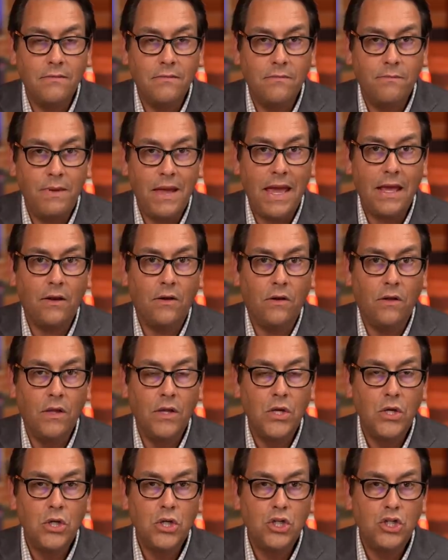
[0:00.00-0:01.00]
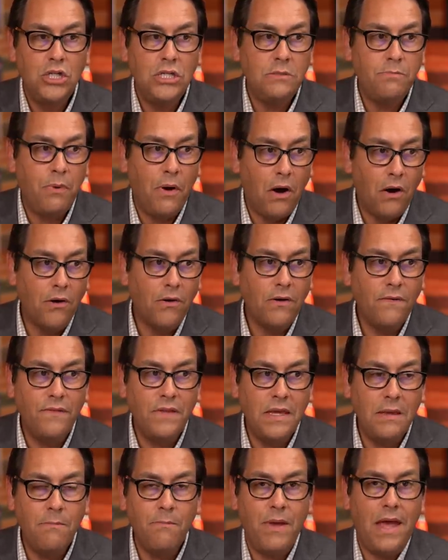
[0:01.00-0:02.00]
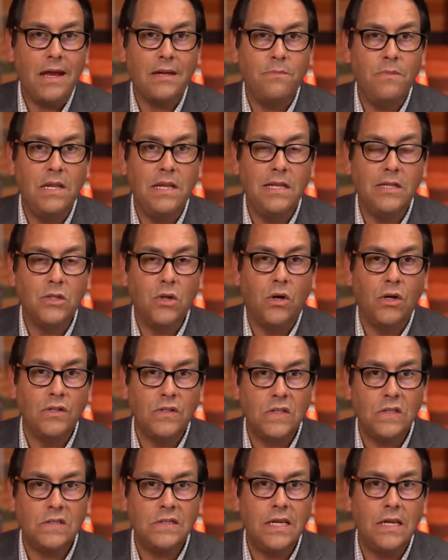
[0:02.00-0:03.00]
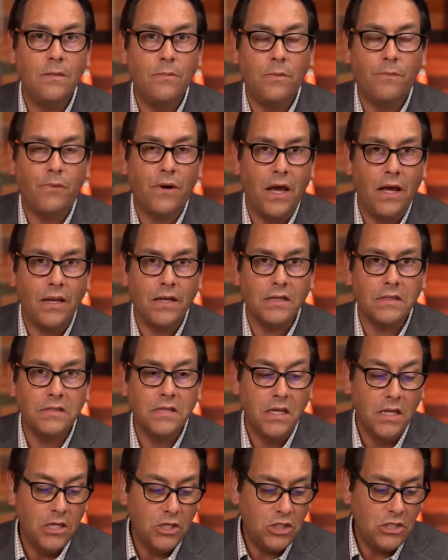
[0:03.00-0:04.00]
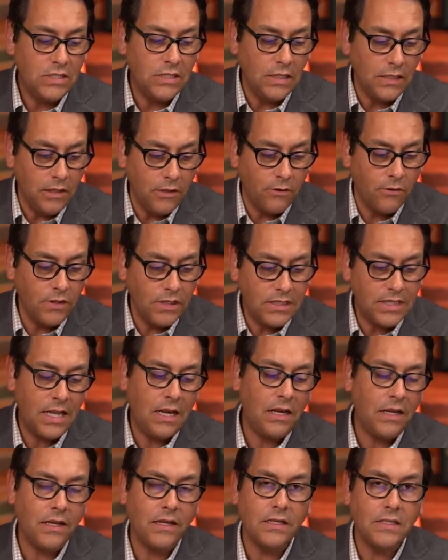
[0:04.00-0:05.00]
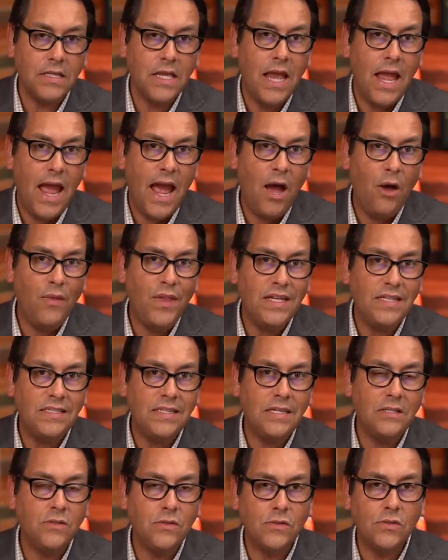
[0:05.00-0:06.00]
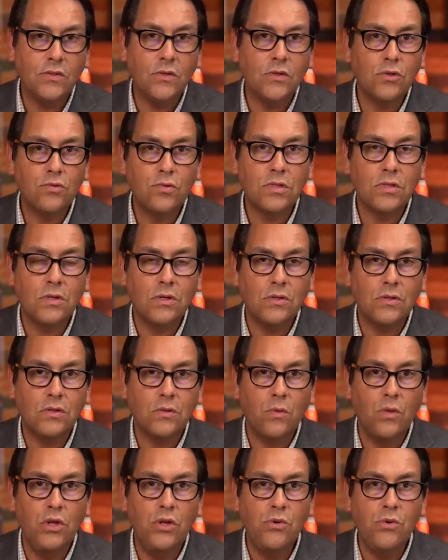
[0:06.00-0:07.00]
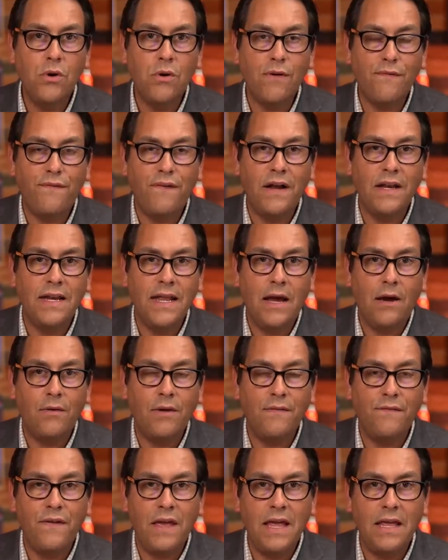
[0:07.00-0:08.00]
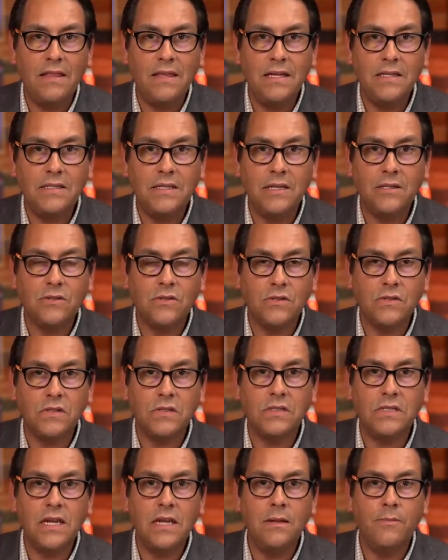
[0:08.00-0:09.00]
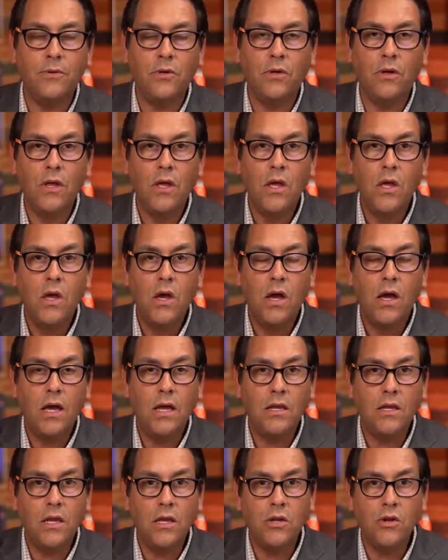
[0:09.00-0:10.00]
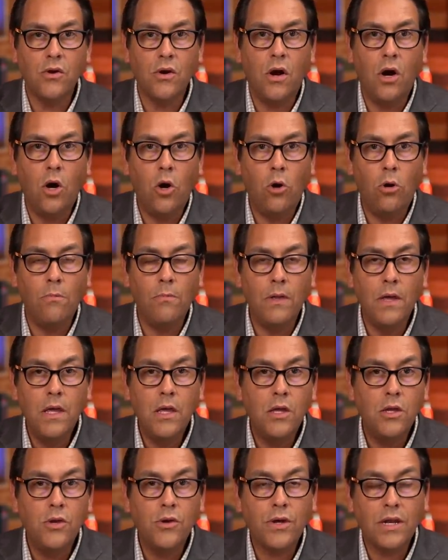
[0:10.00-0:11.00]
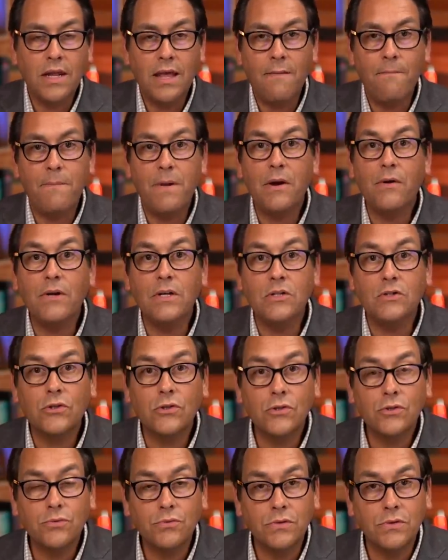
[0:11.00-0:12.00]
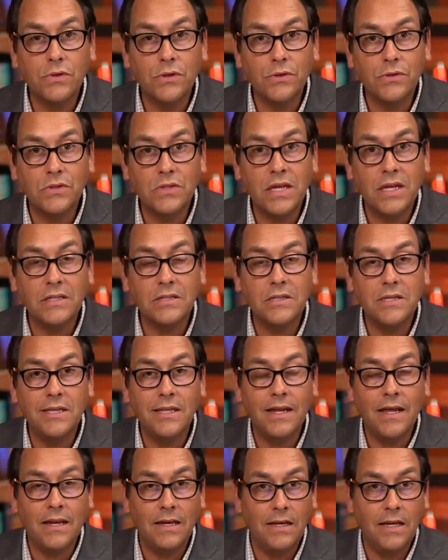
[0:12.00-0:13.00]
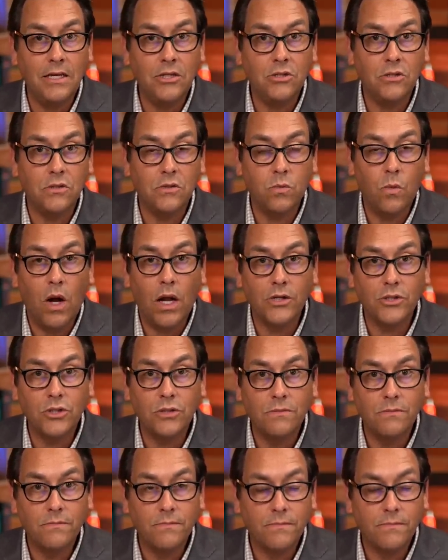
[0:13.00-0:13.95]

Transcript: panel. She's part of the impact meetings on sustainable products. She's literally telling us how they censor search results. So when you go to find out if, hey, these things are sustainable in your home, you're going to have buried search results thanks to the United Nations. Watch